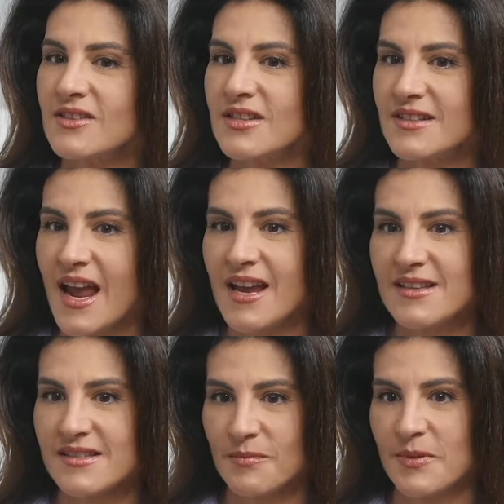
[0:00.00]

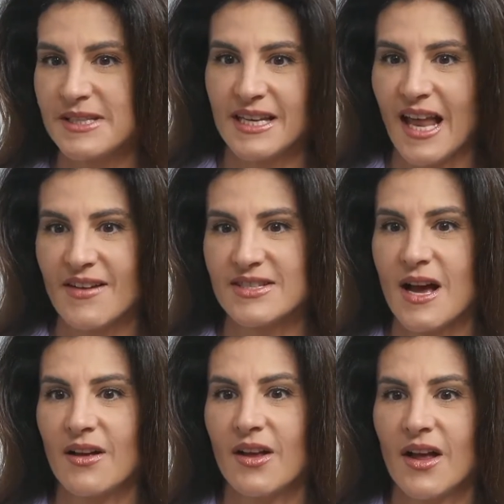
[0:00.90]
today's busy
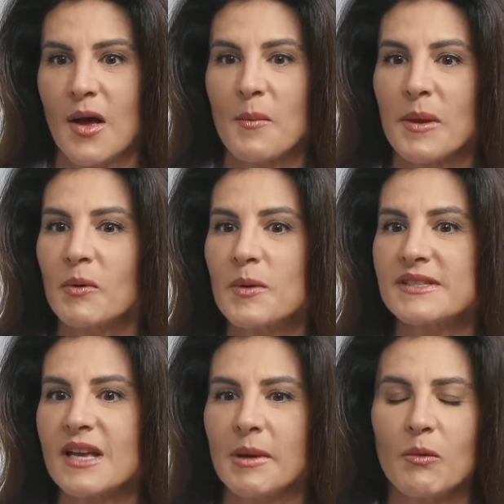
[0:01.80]
lifestyle, people always
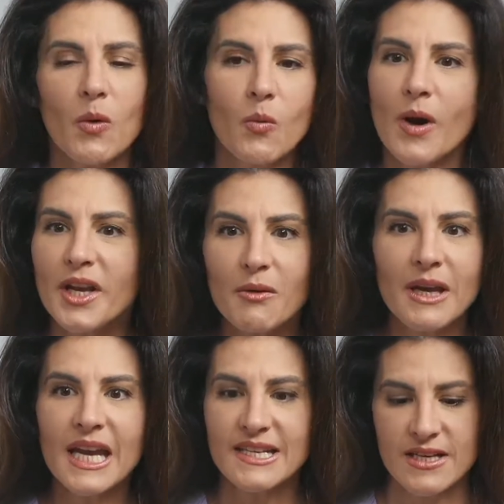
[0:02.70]
say to me, well, what do you
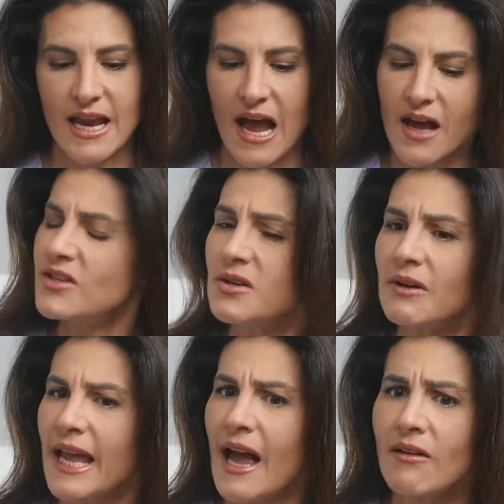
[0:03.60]
eat? And how, do you
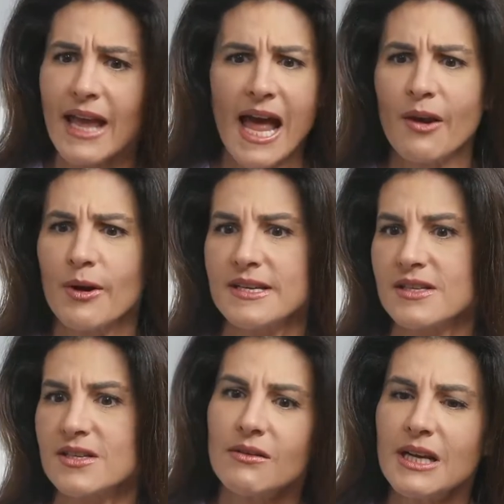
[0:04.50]
count calories?
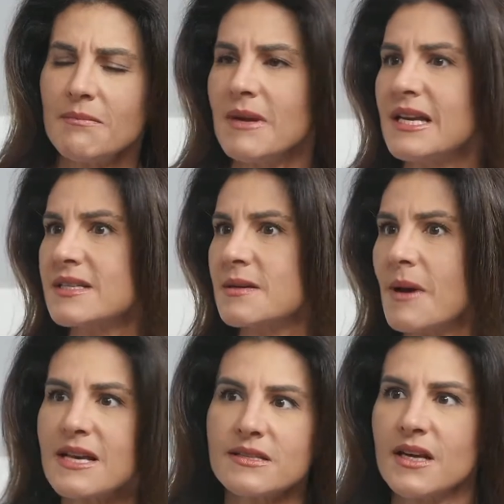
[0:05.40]
And do you eat meat and
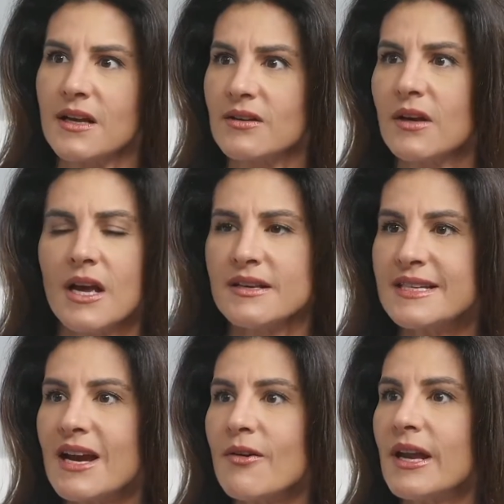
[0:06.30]
pasta and
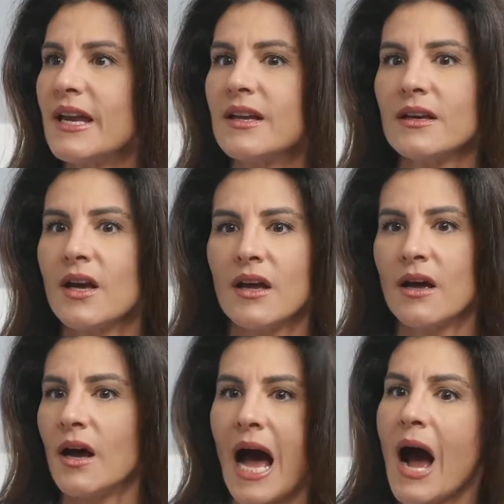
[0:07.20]
dairy? And
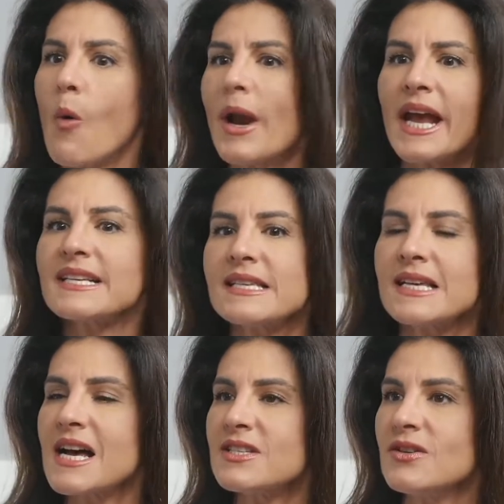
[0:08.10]
what
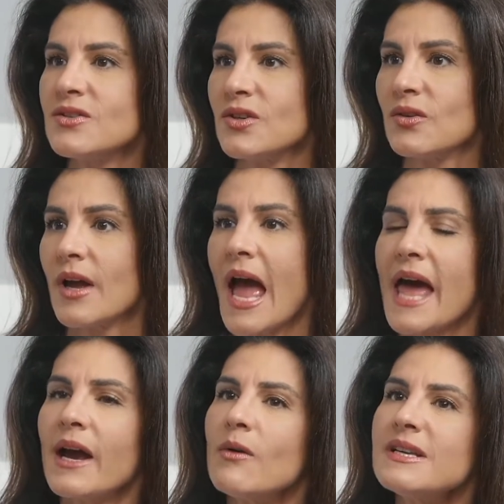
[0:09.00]
exercise do you do?
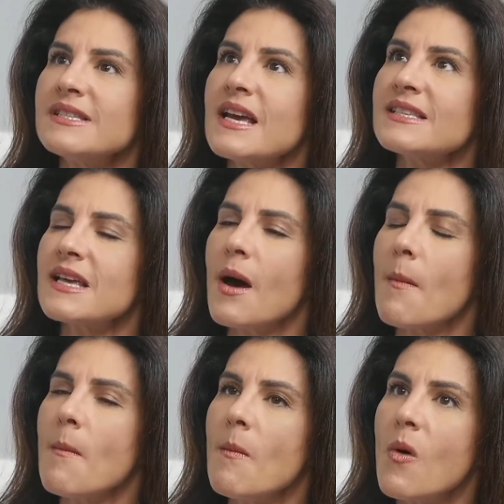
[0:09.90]
And I always say it's
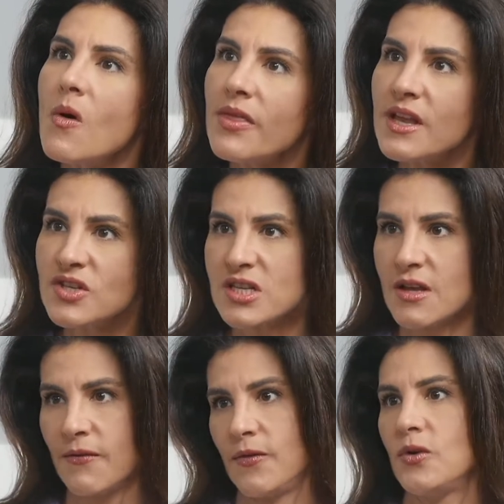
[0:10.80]
more than just
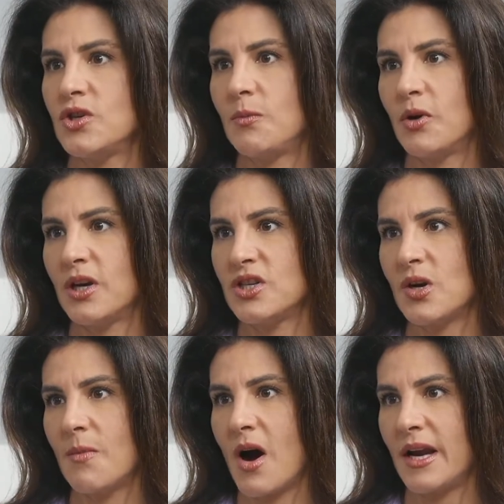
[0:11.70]
the food you put into your
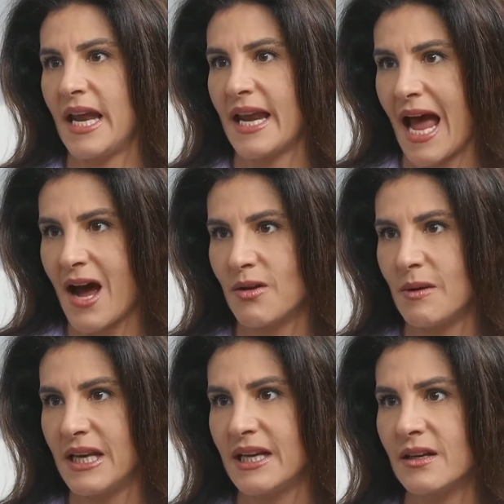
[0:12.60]
body and how you
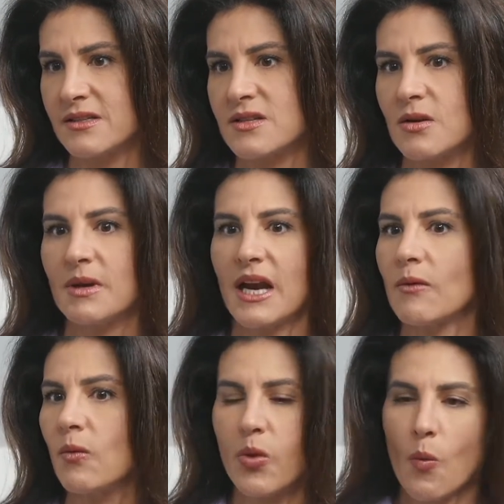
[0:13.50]
eat and consume it
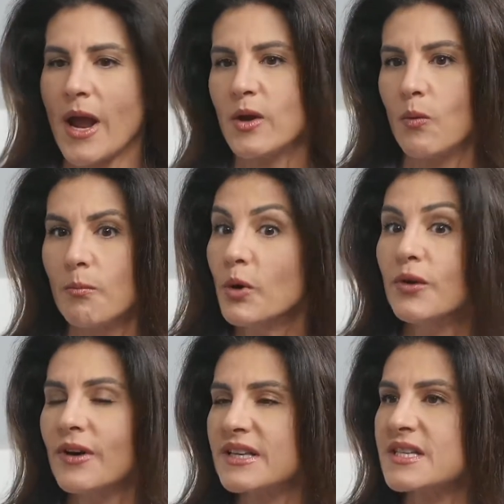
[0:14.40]
and the way you
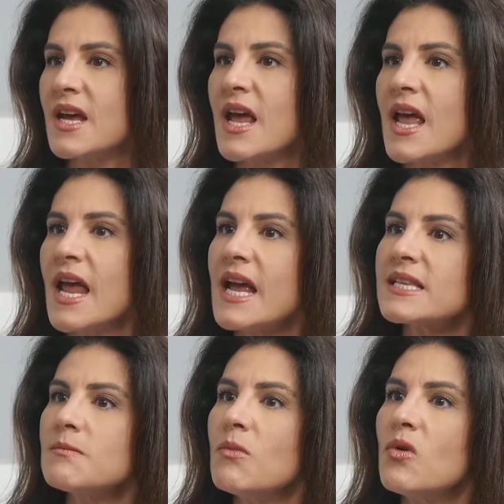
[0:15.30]
move it.
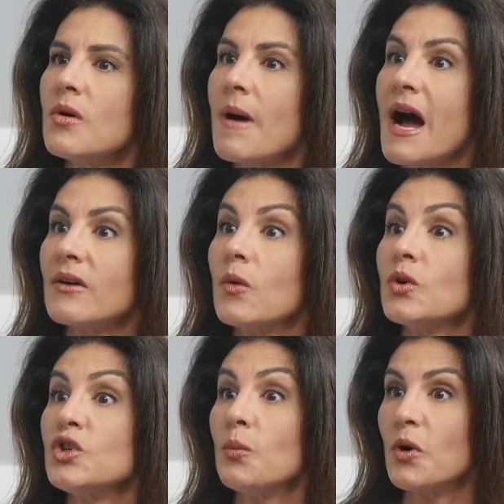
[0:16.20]
It's more about
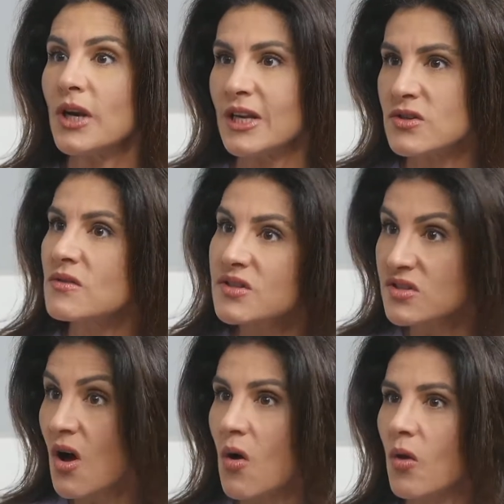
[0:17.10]
what you put into your
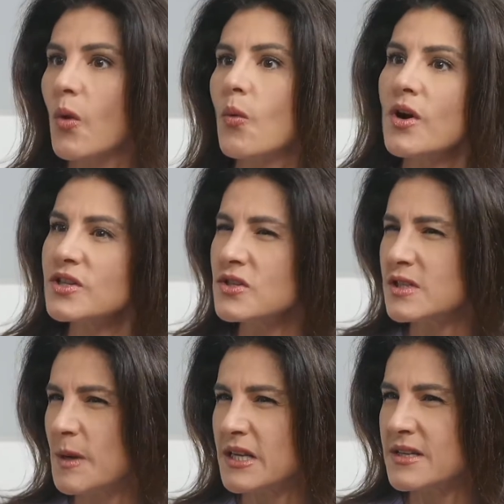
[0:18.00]
soul, the words you
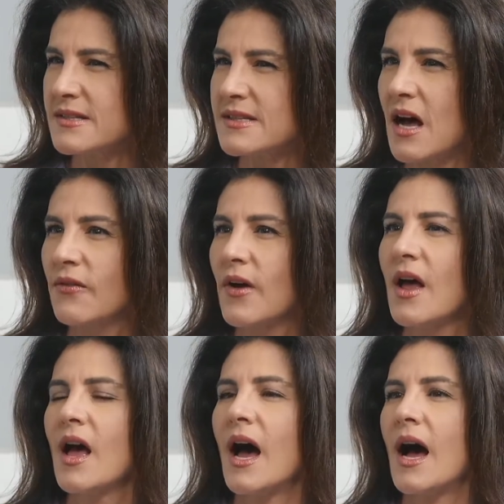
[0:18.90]
speak to yourself,
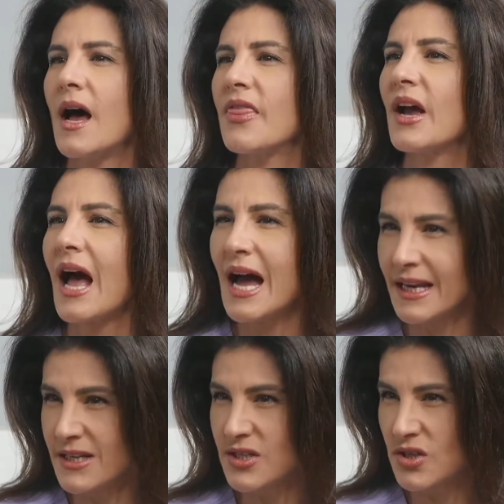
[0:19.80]
the
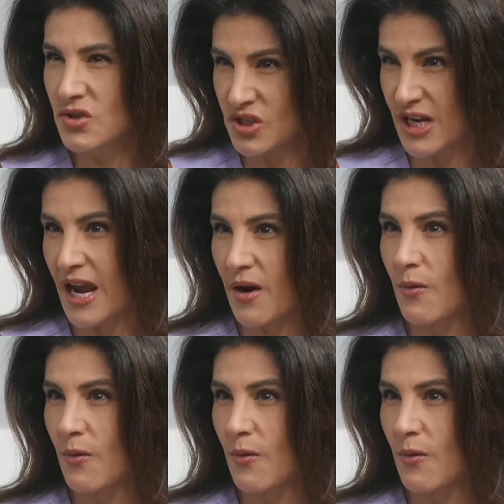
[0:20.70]
kindness you share